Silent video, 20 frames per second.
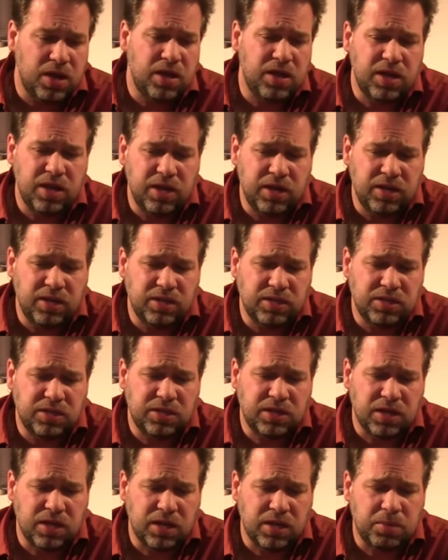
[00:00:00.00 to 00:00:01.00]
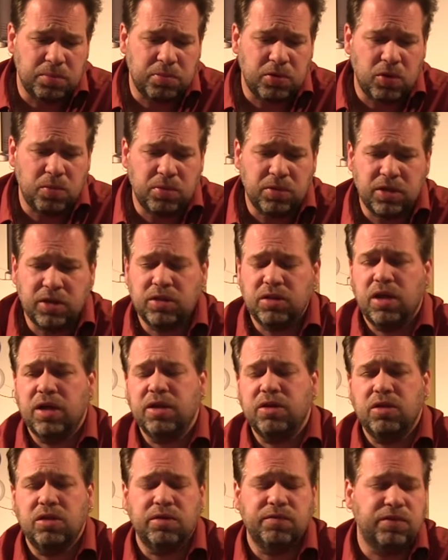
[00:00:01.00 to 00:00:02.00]
it is propylene
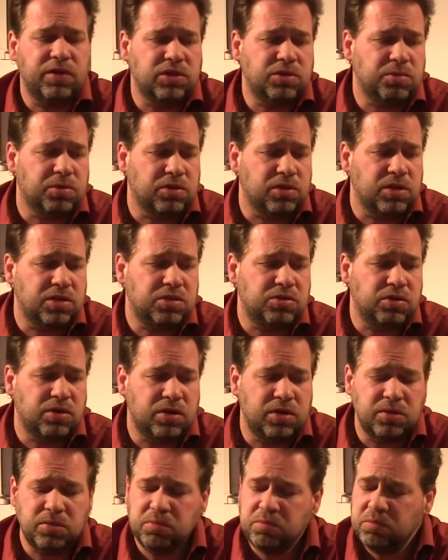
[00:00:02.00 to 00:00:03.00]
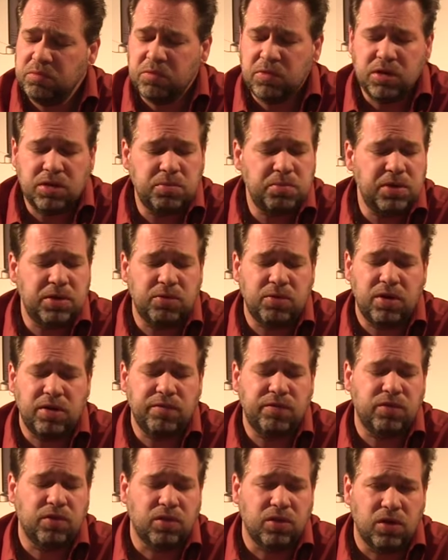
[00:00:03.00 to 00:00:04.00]
glycol and vegetable glycerin. Been
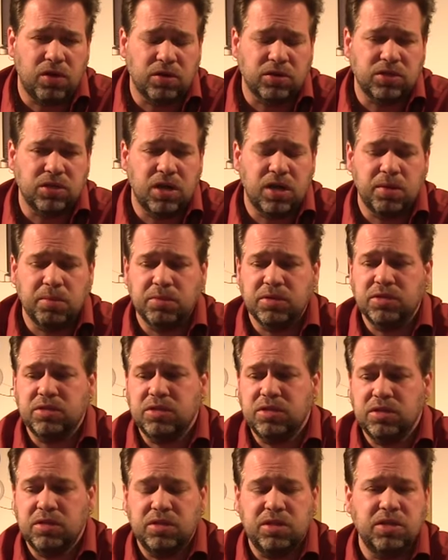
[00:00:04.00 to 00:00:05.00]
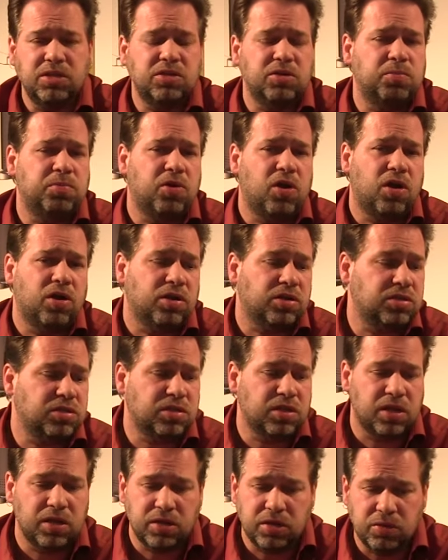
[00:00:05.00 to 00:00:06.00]
around for a long time. These are products
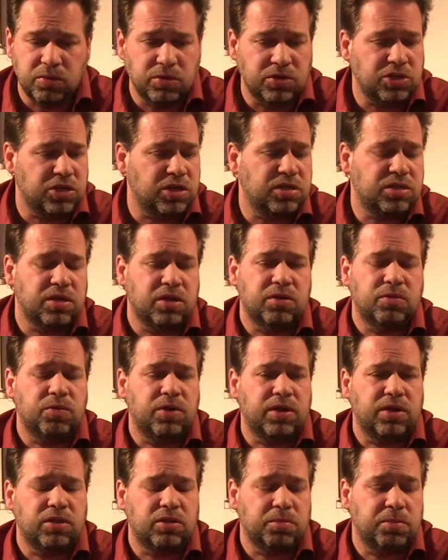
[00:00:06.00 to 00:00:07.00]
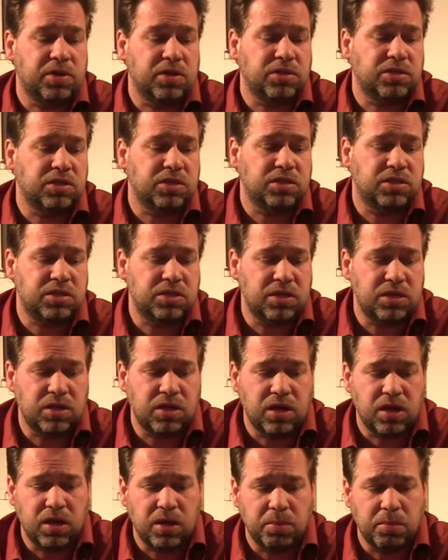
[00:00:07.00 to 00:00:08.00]
that you ingest on a regular basis
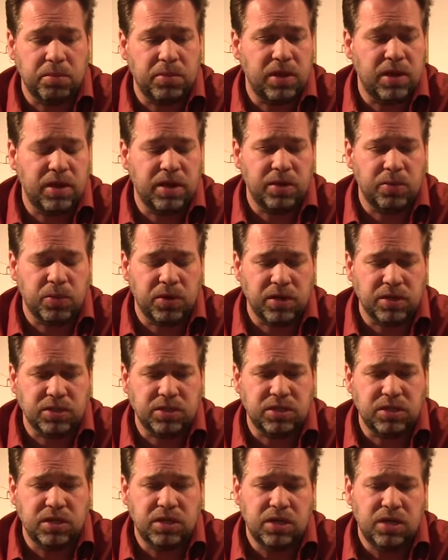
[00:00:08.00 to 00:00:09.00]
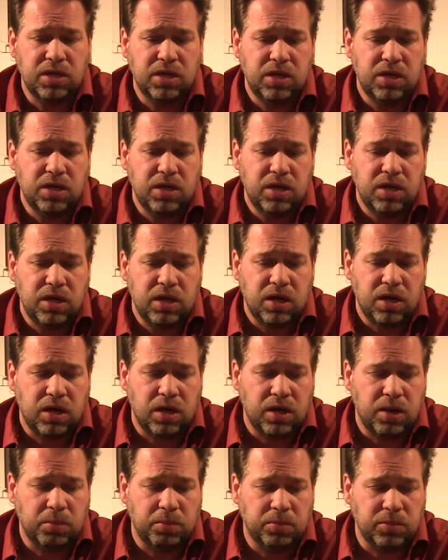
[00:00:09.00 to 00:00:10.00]
anyways.
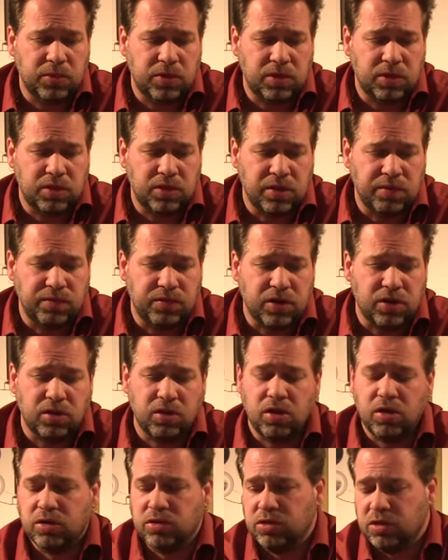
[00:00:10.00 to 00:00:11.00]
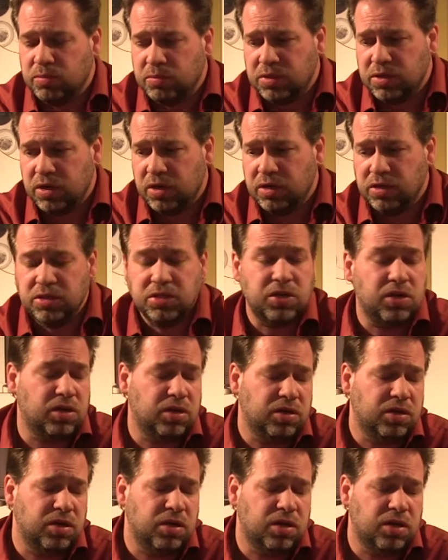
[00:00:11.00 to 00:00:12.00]
They've done long-term studies
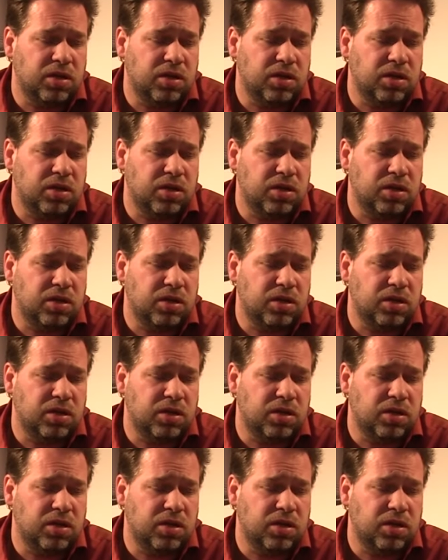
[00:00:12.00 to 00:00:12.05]
on